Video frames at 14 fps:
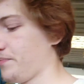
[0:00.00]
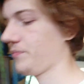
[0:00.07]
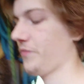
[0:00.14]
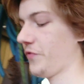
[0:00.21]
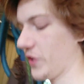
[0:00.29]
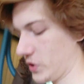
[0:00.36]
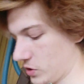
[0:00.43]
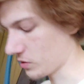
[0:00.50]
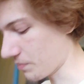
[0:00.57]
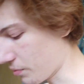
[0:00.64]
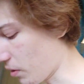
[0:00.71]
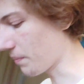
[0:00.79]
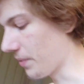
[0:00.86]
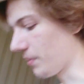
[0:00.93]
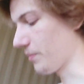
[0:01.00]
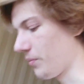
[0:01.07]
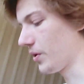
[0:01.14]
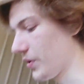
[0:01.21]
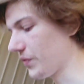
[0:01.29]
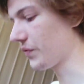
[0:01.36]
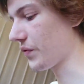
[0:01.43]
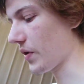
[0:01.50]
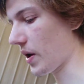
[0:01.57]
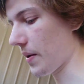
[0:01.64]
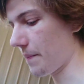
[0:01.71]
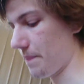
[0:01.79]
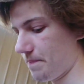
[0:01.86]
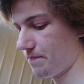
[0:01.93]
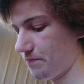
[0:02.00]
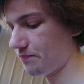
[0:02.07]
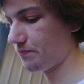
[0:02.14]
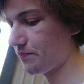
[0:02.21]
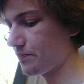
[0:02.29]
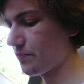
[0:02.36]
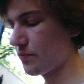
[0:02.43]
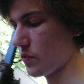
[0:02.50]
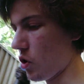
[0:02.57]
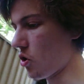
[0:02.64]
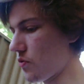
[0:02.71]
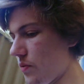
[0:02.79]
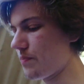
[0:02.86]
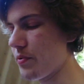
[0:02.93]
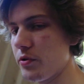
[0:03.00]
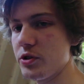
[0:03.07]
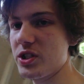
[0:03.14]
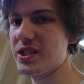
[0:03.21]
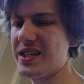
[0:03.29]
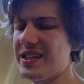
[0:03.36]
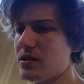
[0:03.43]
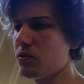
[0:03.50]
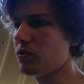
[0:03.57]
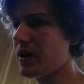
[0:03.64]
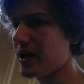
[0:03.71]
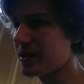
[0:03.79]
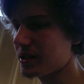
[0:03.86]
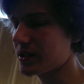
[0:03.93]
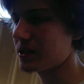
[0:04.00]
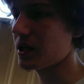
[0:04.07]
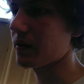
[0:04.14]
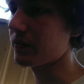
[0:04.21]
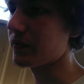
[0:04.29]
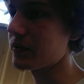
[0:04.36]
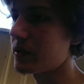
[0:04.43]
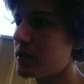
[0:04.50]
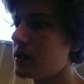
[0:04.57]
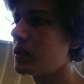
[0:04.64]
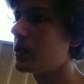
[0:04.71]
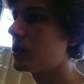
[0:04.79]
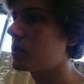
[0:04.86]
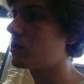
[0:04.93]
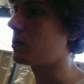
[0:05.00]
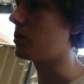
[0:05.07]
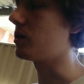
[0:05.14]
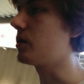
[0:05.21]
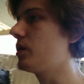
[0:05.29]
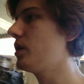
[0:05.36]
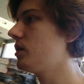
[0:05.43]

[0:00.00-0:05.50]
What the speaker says: fixed the problem with over boosting and all that stuff. So